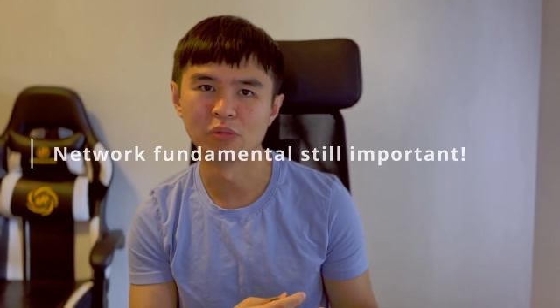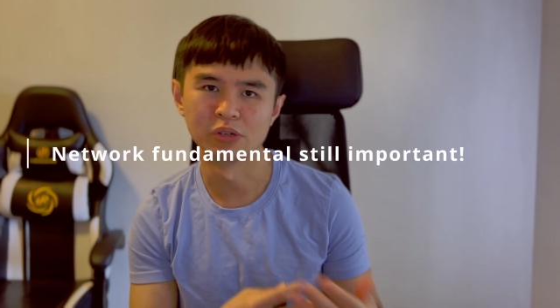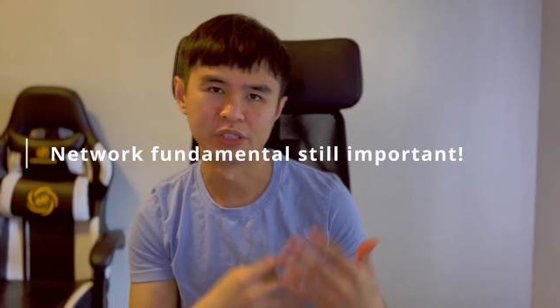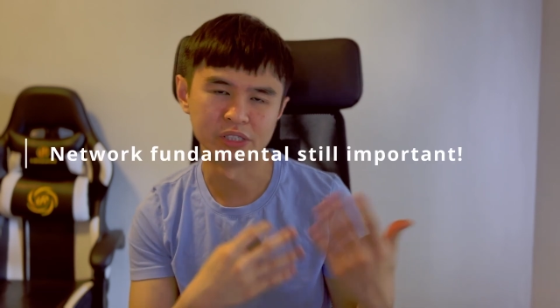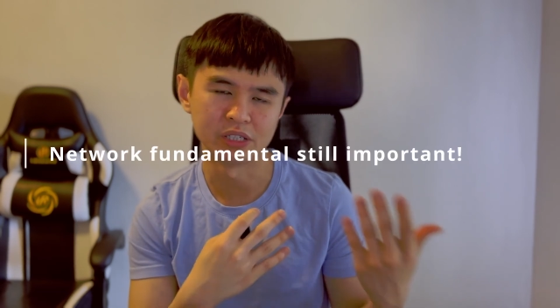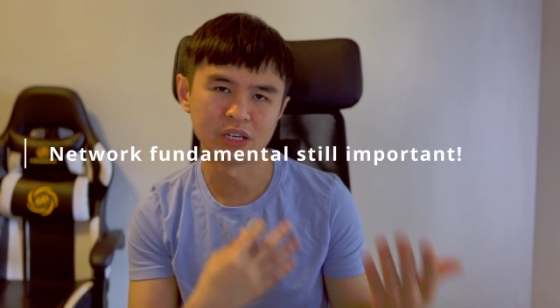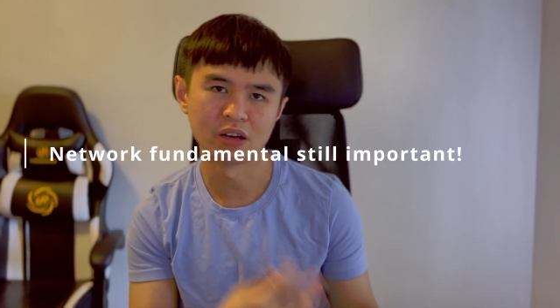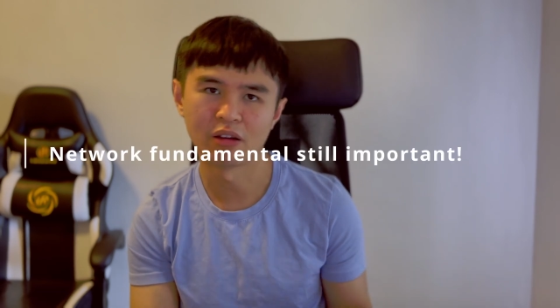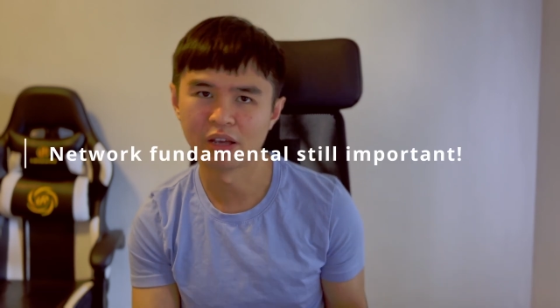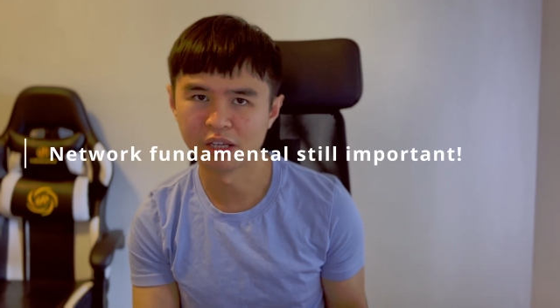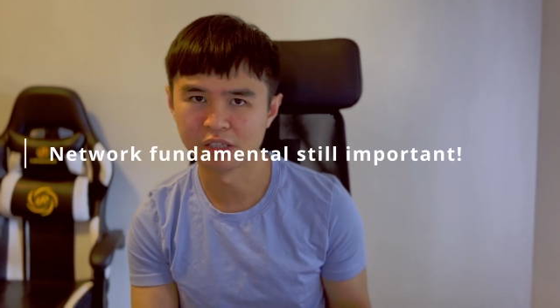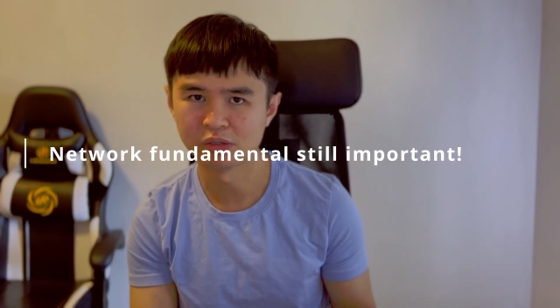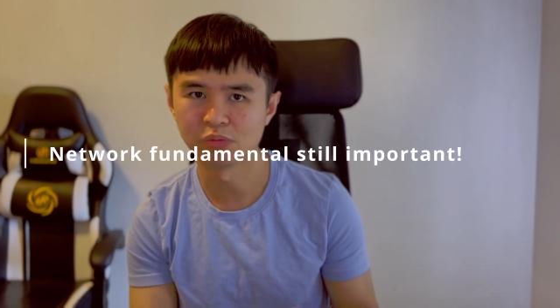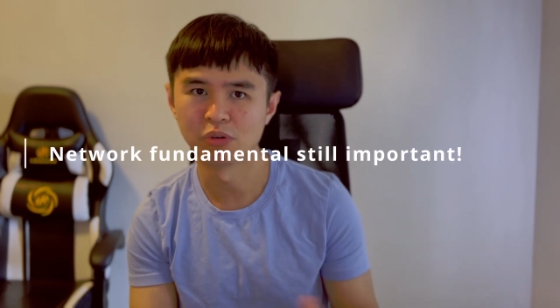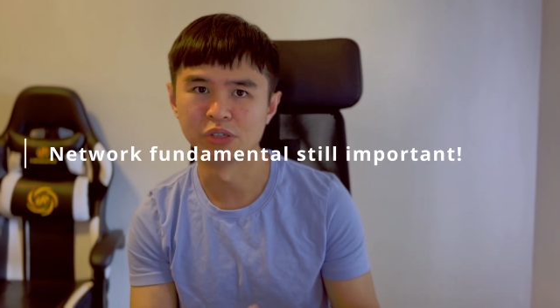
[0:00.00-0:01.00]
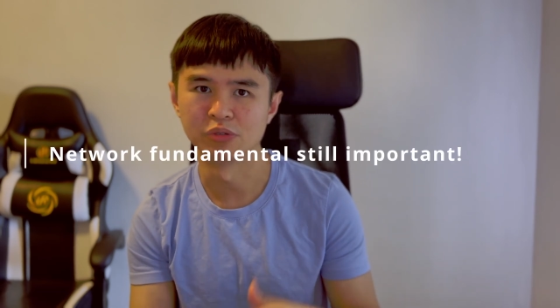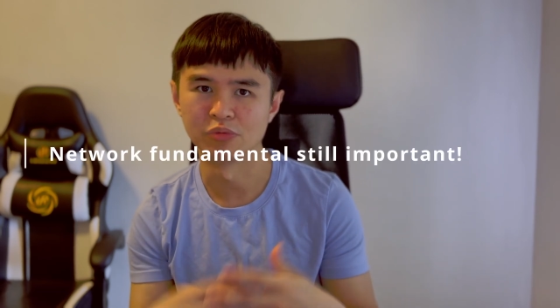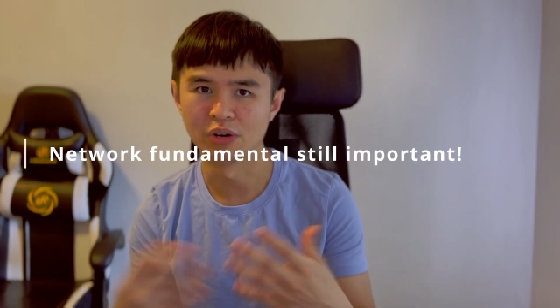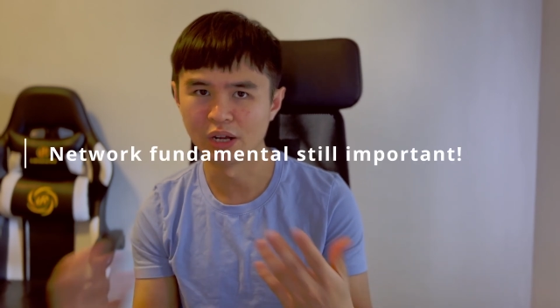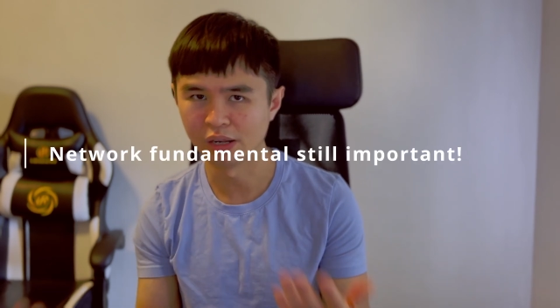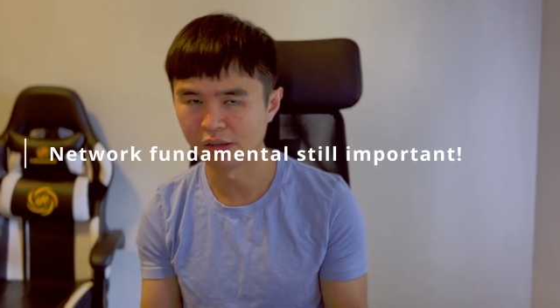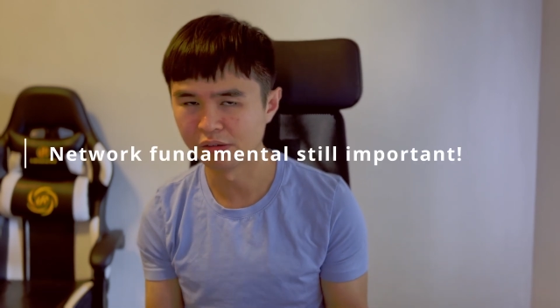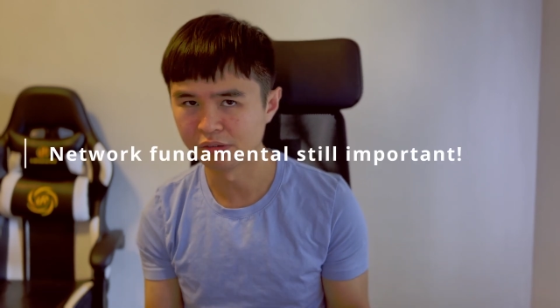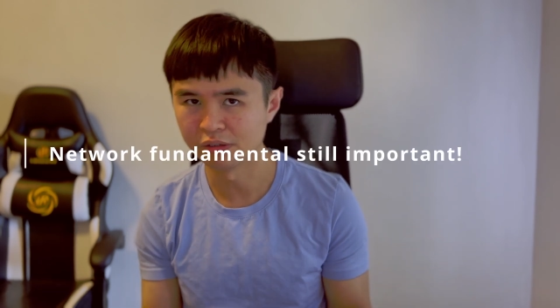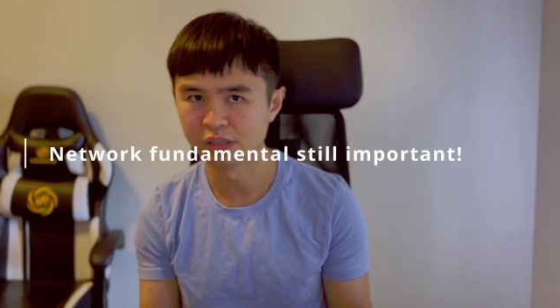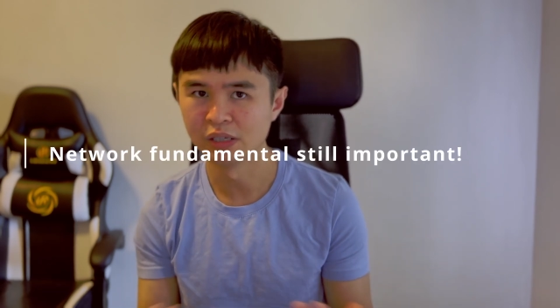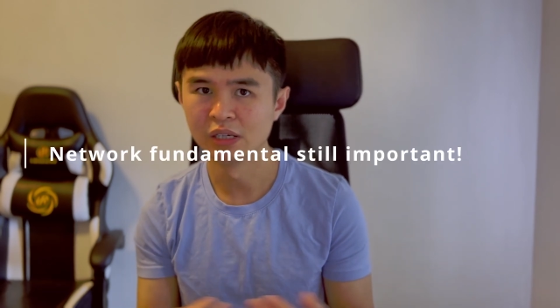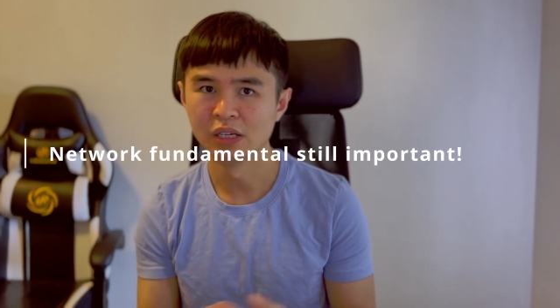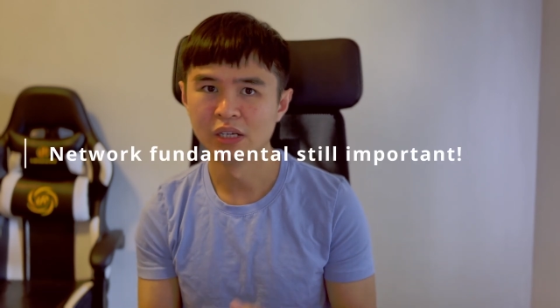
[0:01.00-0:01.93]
what is TLS, what is Radius,